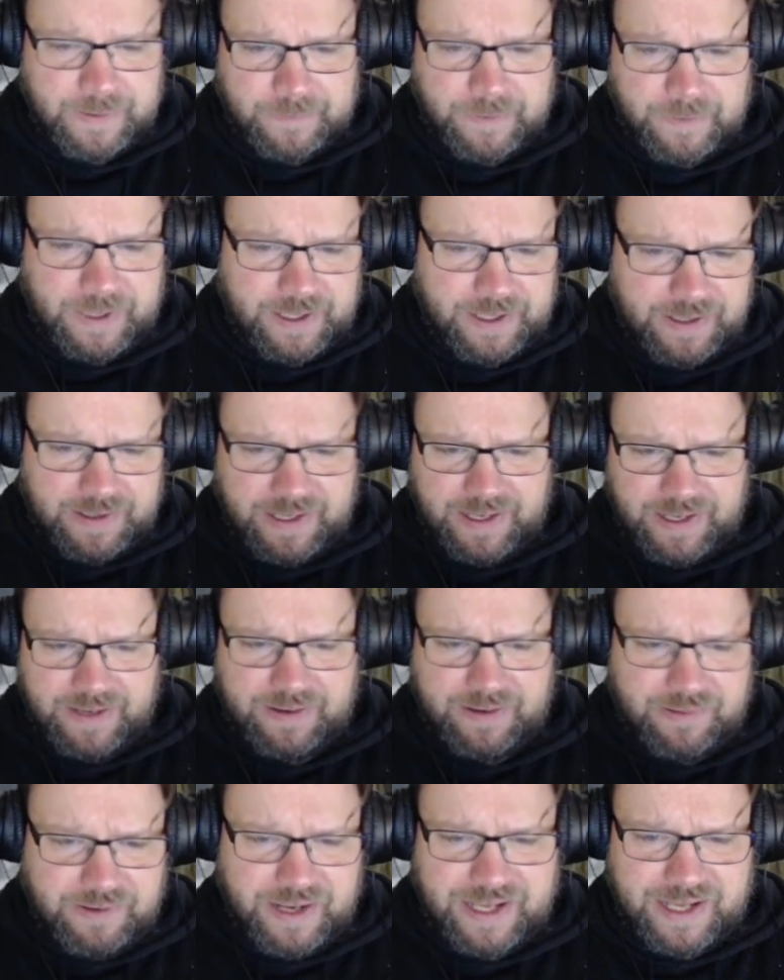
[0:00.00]
And
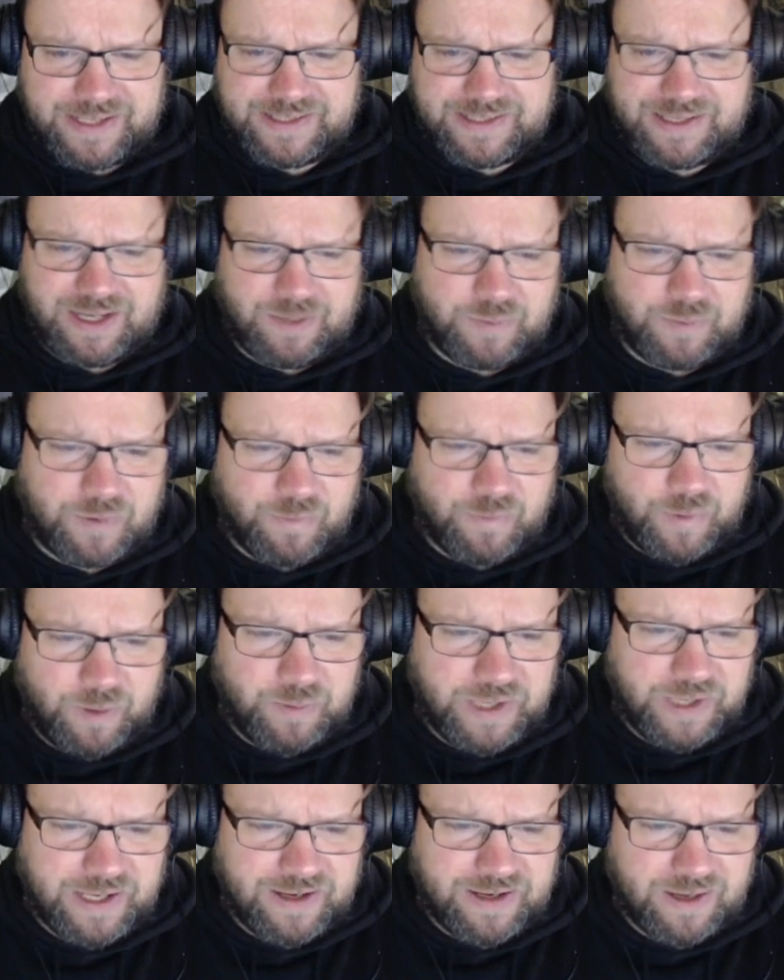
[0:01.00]
then next up will
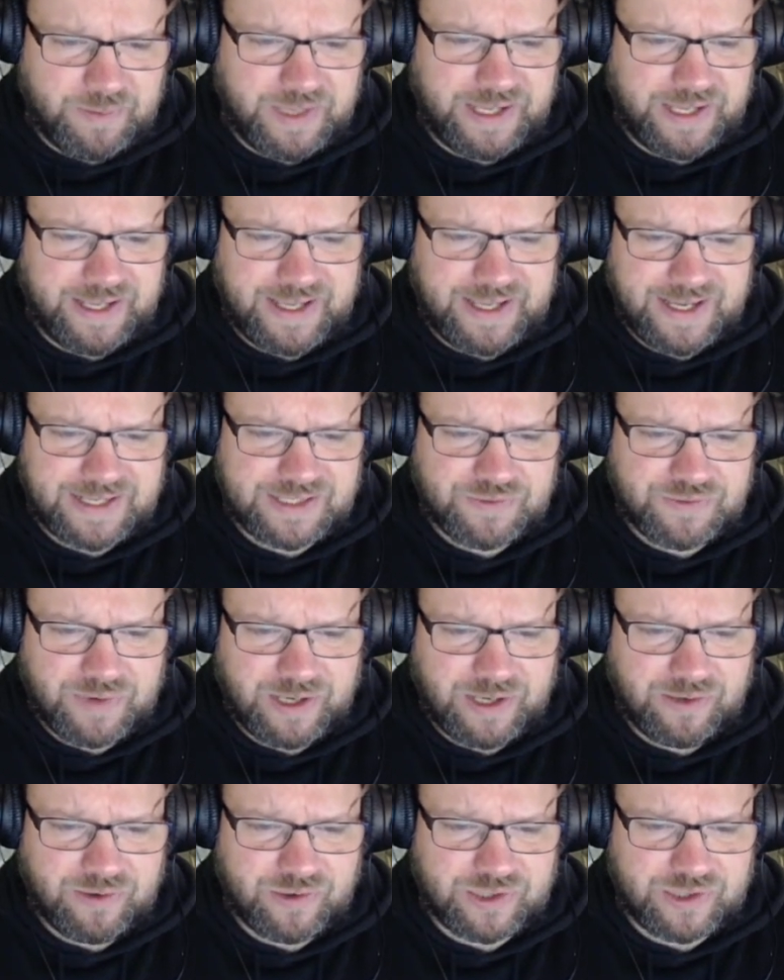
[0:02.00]
be coming
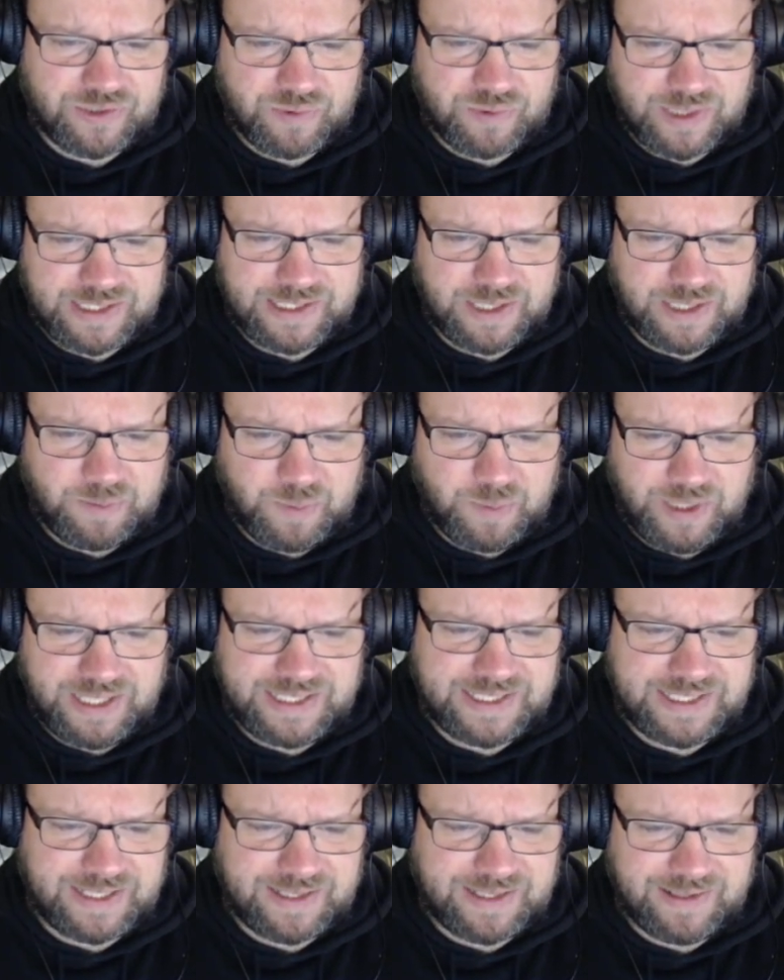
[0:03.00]
Castrelgor's Rusted
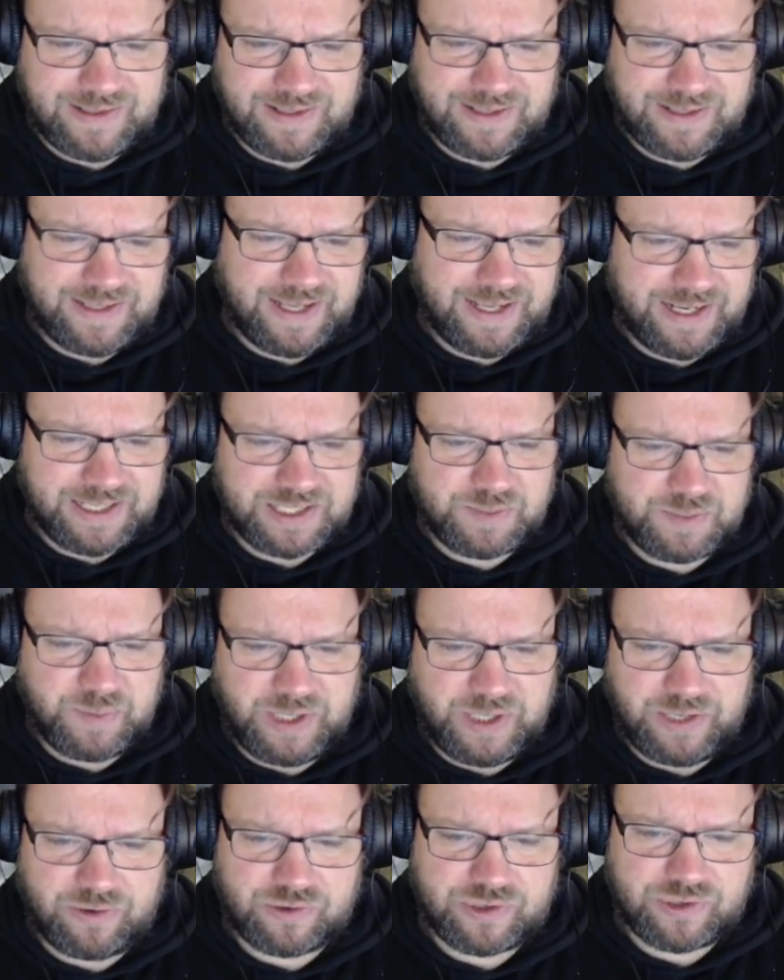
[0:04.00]
Blades at 10
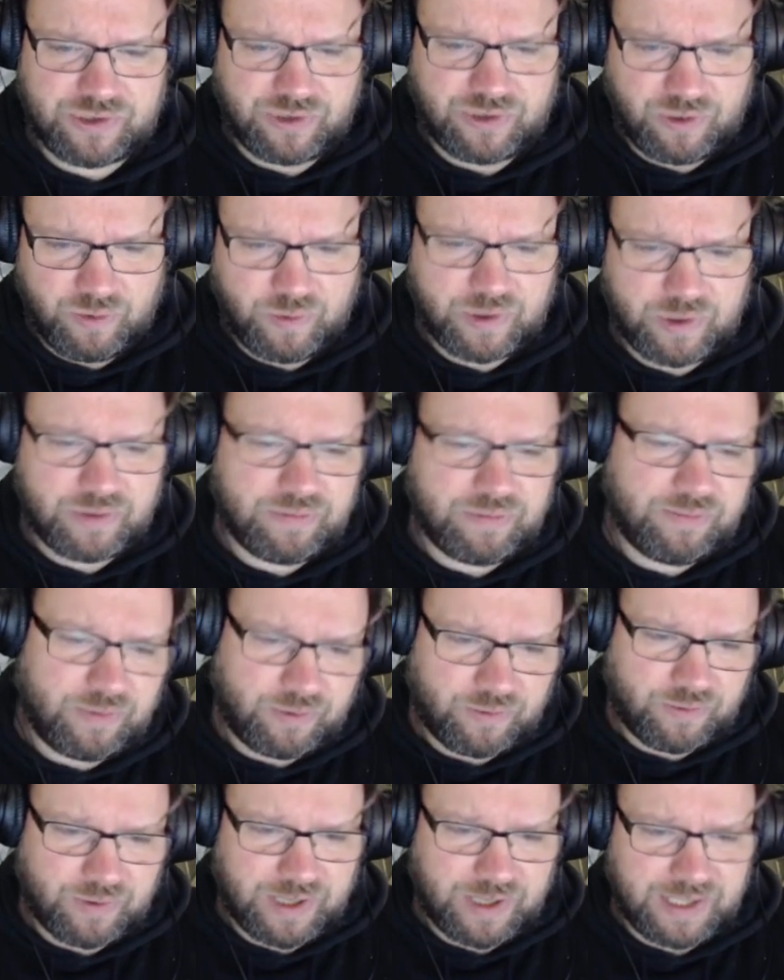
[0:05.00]
speed or slower,
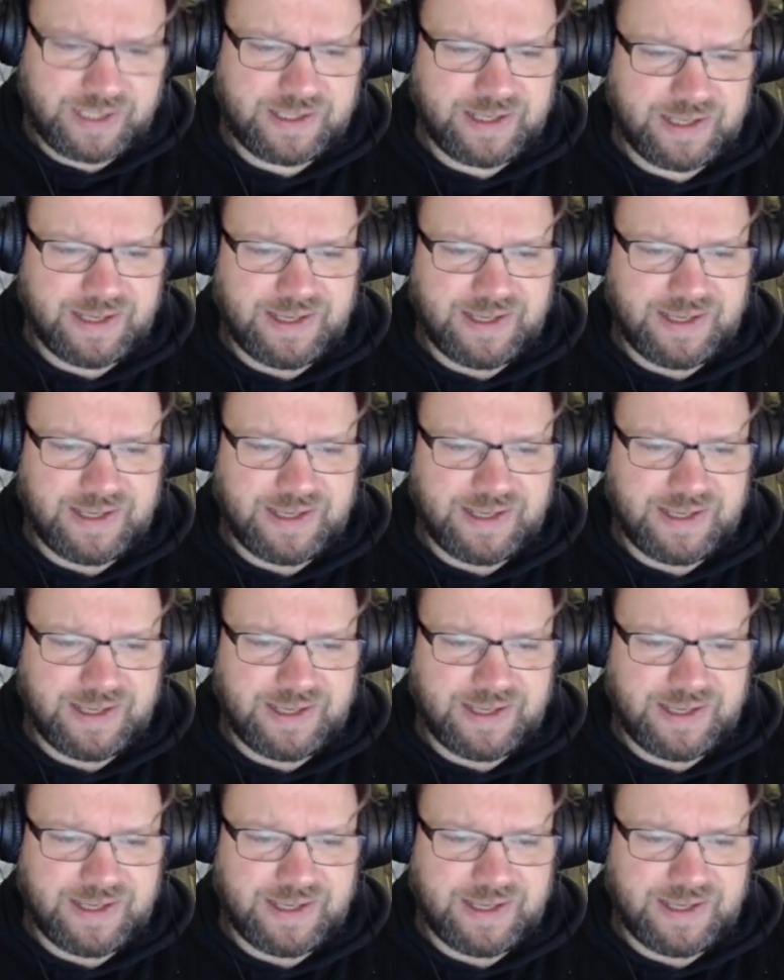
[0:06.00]
alright.